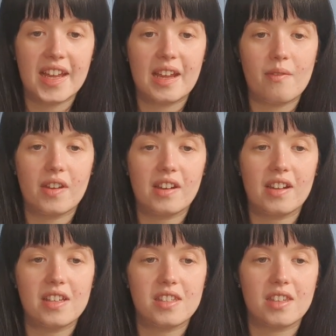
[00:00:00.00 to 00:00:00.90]
He
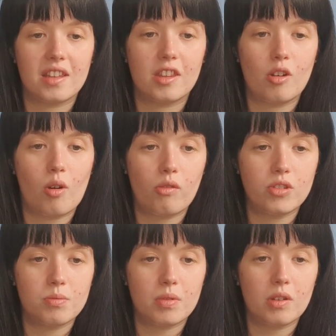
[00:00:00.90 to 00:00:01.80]
realised that the
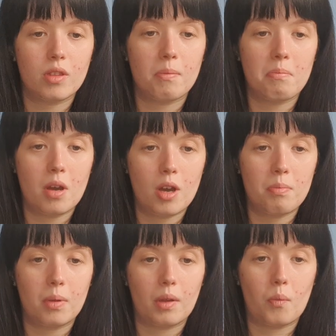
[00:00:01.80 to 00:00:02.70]
offspring of the
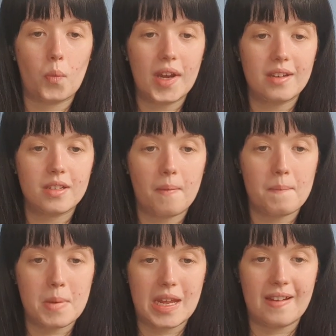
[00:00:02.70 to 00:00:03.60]
purple and white
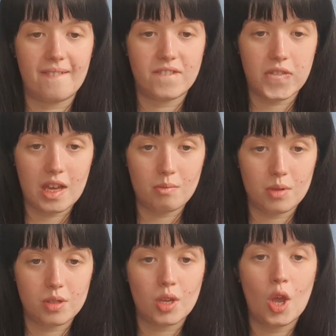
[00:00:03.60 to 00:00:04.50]
pea
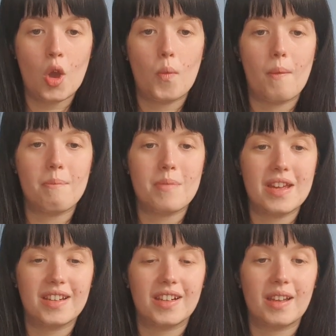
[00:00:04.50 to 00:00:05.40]
flowers were
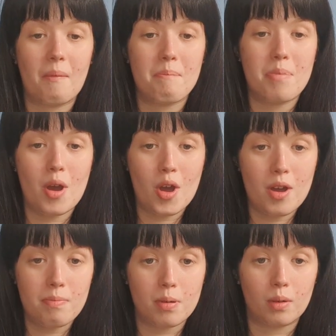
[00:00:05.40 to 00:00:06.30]
mainly
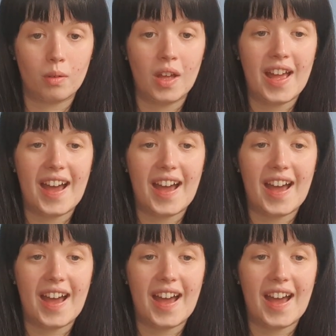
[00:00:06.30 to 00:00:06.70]
purple,